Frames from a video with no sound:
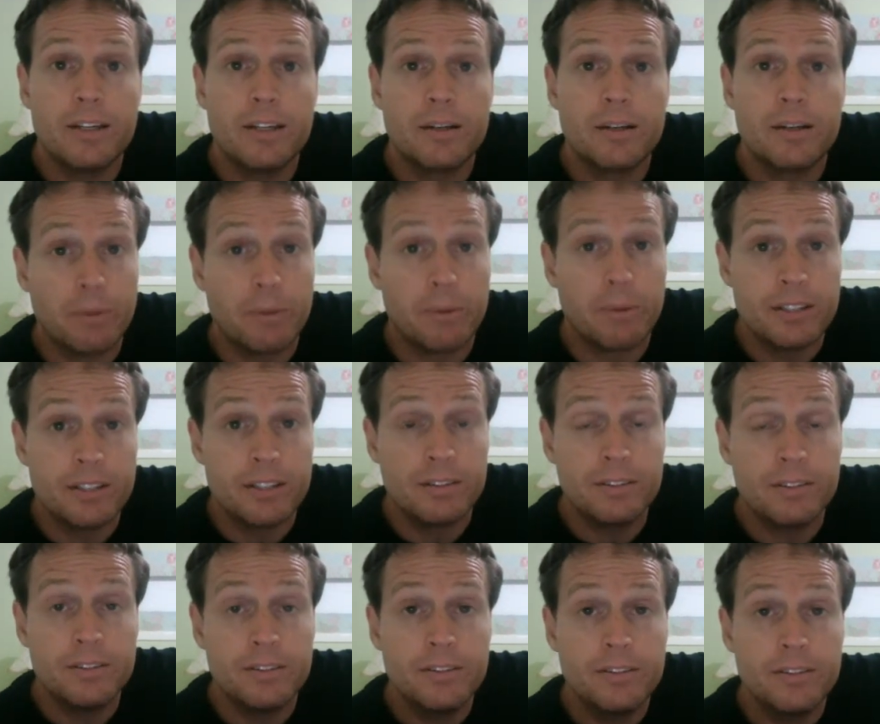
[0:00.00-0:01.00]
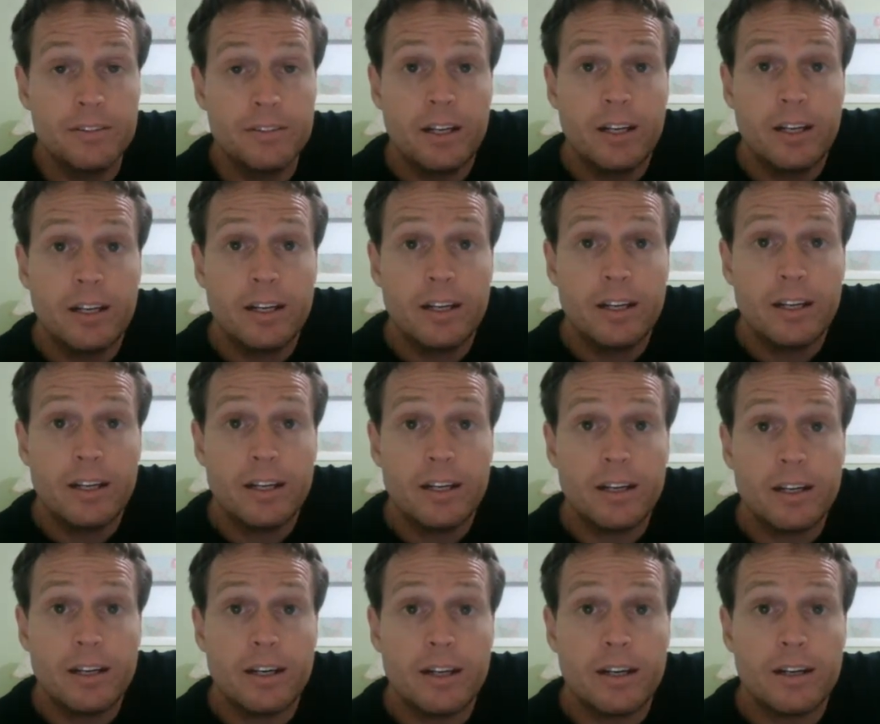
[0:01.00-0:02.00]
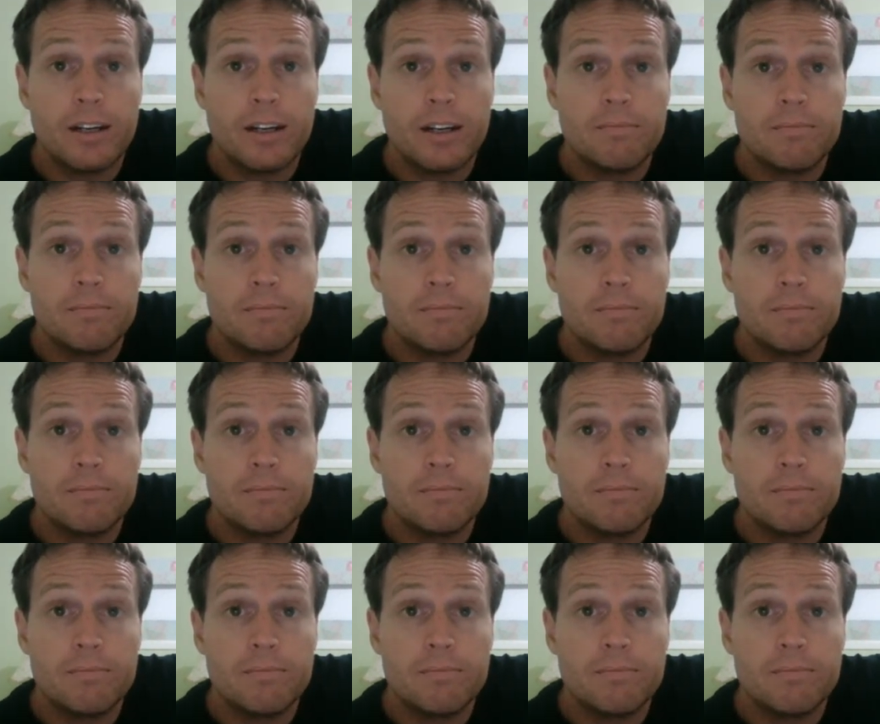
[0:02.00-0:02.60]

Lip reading: compressor. For